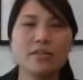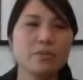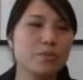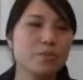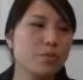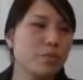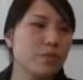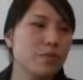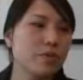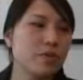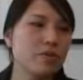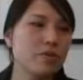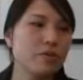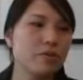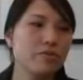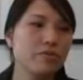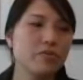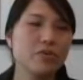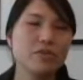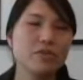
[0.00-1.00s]
the
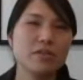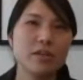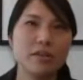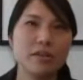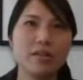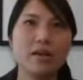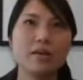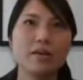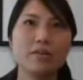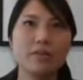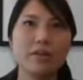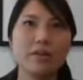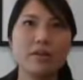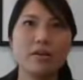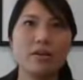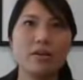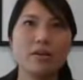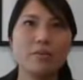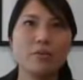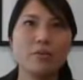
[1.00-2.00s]
first thing that
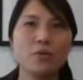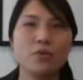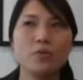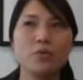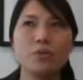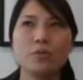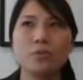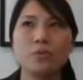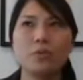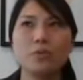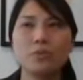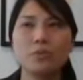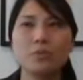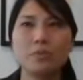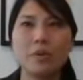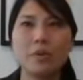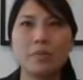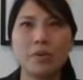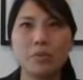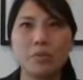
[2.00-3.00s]

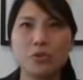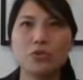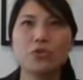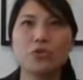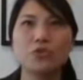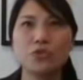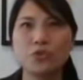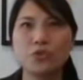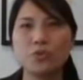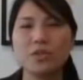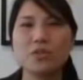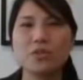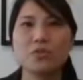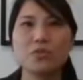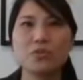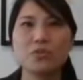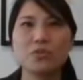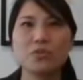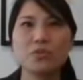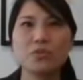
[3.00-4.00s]
people should do
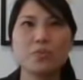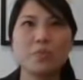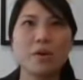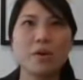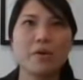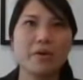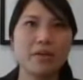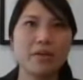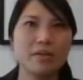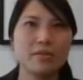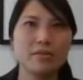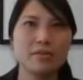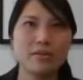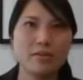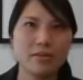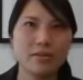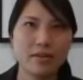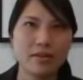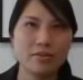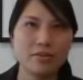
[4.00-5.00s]
is to bury the
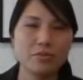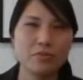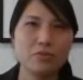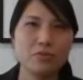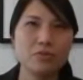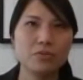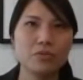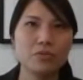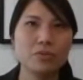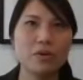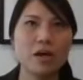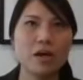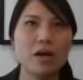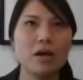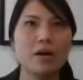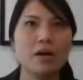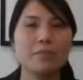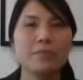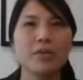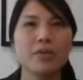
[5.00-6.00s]
deceased or to
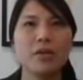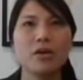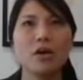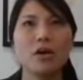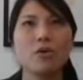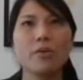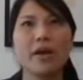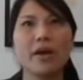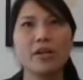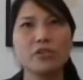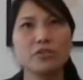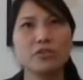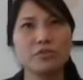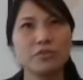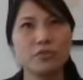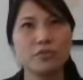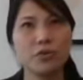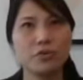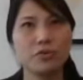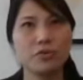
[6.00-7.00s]
arrange
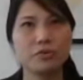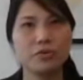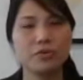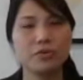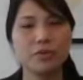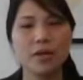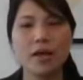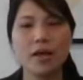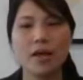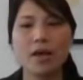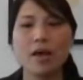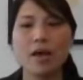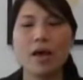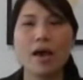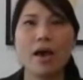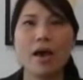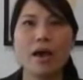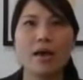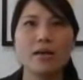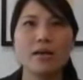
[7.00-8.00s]
the funeral.
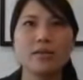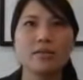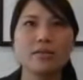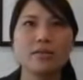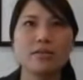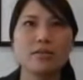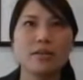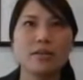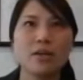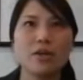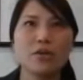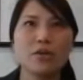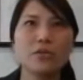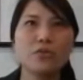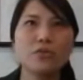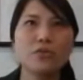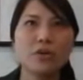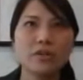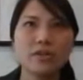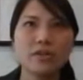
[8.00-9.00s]
And
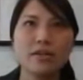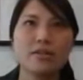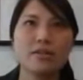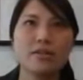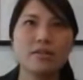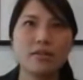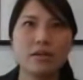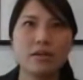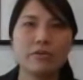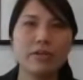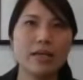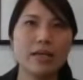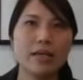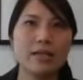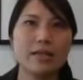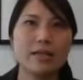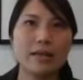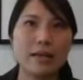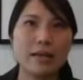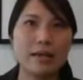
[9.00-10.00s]
you don't
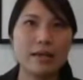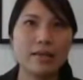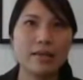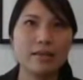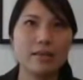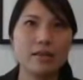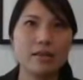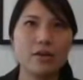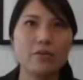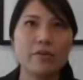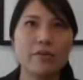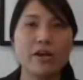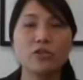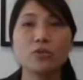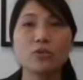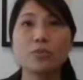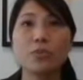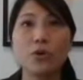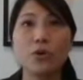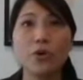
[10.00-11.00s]
necessarily need a
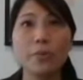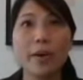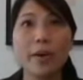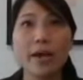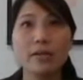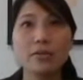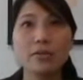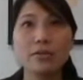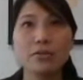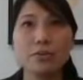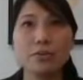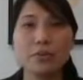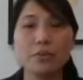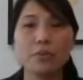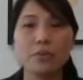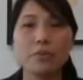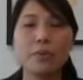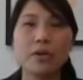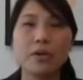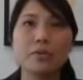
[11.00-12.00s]
grant of probate or
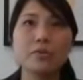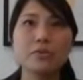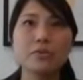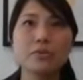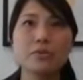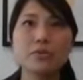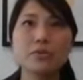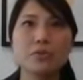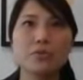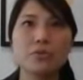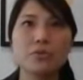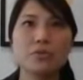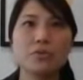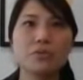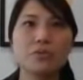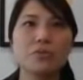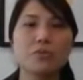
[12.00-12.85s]
the will to